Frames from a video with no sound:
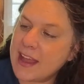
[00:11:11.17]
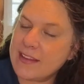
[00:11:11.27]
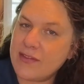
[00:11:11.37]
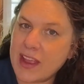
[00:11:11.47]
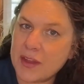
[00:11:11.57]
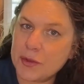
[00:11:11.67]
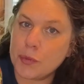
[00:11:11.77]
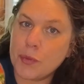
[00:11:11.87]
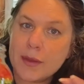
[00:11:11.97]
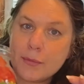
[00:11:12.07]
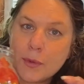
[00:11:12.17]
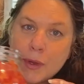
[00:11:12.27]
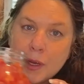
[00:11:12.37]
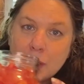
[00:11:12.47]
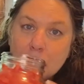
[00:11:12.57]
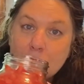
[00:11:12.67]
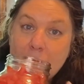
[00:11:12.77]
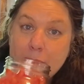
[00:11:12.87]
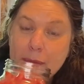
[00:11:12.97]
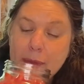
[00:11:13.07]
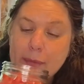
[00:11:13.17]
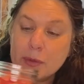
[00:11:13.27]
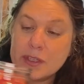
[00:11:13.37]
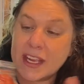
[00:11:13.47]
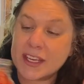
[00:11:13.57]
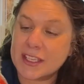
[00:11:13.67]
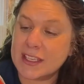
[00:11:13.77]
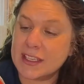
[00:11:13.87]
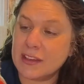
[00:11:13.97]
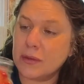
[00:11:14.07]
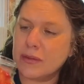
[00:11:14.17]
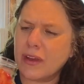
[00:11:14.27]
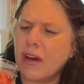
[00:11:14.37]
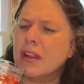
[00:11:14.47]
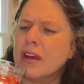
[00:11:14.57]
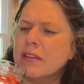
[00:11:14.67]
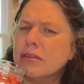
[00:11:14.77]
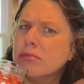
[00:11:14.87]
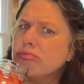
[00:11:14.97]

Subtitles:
I found one more red bell pepper, which I actually didn't use all of,